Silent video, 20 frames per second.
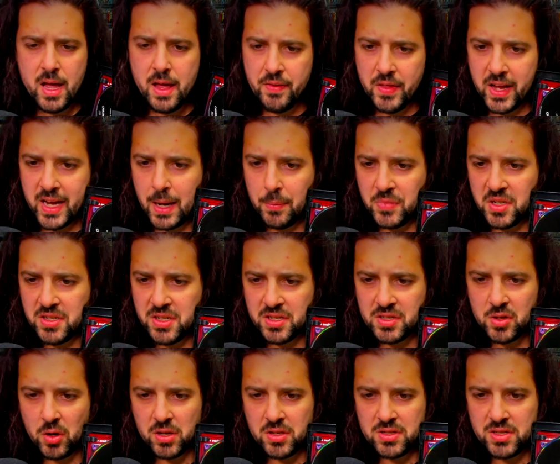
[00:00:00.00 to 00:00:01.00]
They kept the
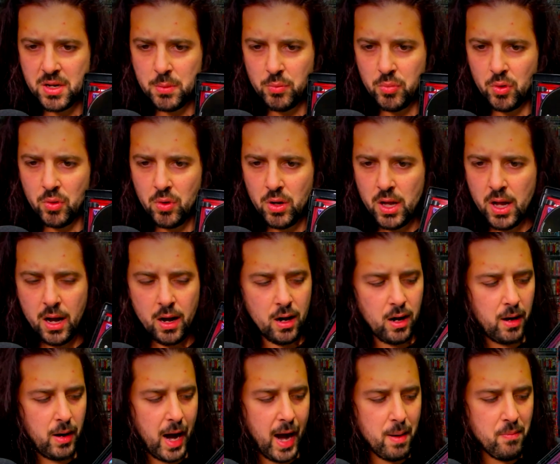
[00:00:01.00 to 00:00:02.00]
disc art simple.
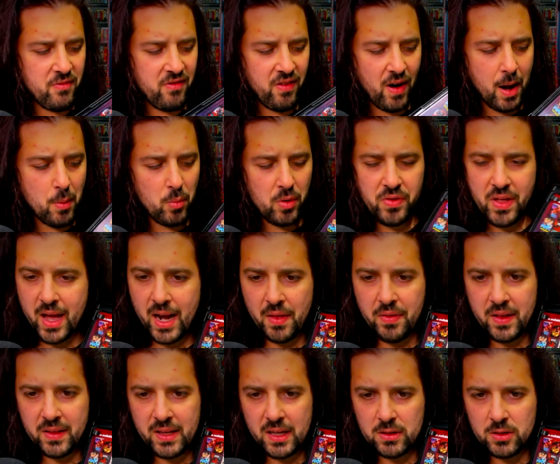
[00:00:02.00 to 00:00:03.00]
I'm fine with that. I
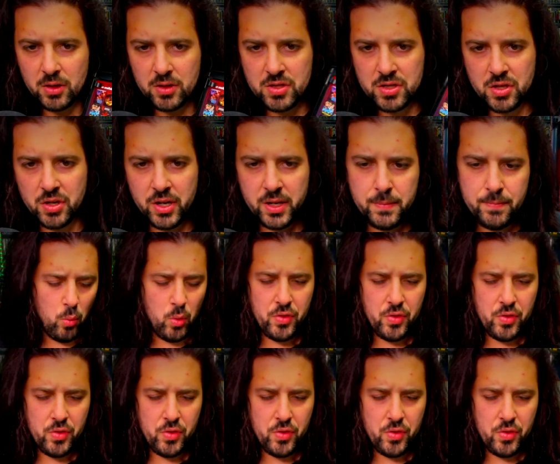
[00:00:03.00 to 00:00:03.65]
think that looks good.